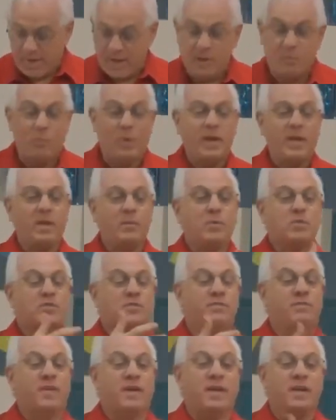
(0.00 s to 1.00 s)
And when he
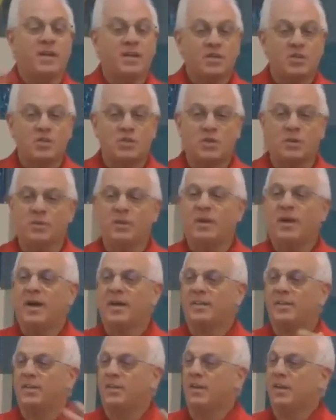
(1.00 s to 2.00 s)
was finished and he
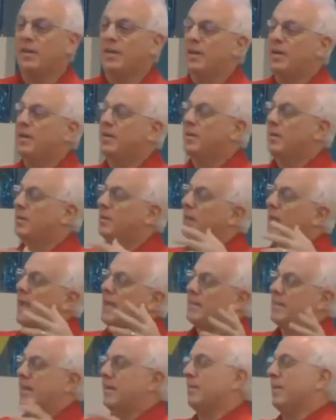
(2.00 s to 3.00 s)
got to the, the
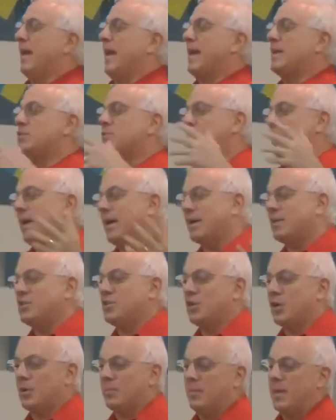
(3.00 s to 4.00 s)
last, that last
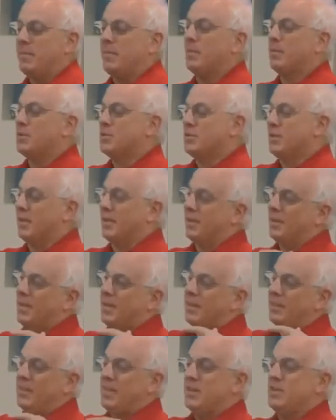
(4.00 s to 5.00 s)
picture, maybe it was the,
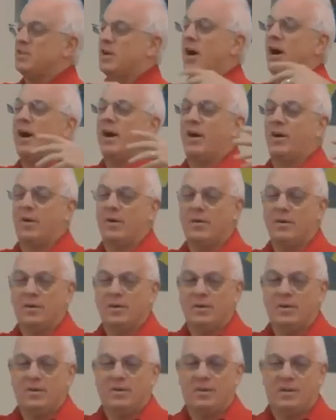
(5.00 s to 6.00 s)
the entire
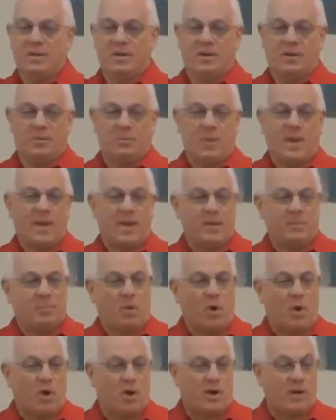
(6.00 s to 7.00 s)
uh, wedding
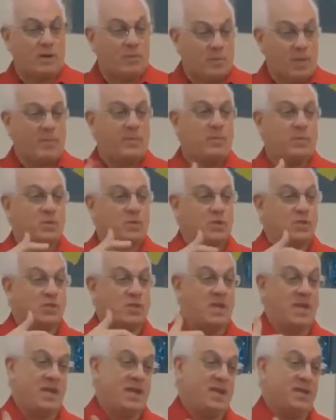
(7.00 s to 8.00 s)
party, or maybe it was
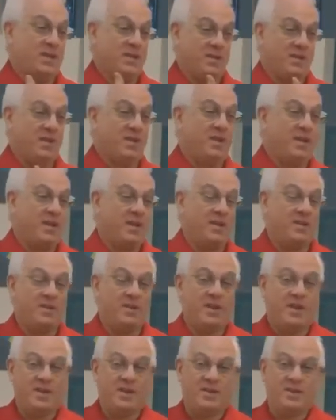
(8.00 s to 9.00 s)
just he and,
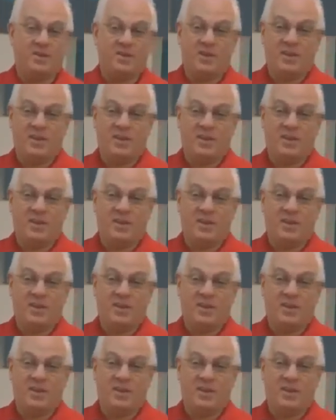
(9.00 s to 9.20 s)
and, and,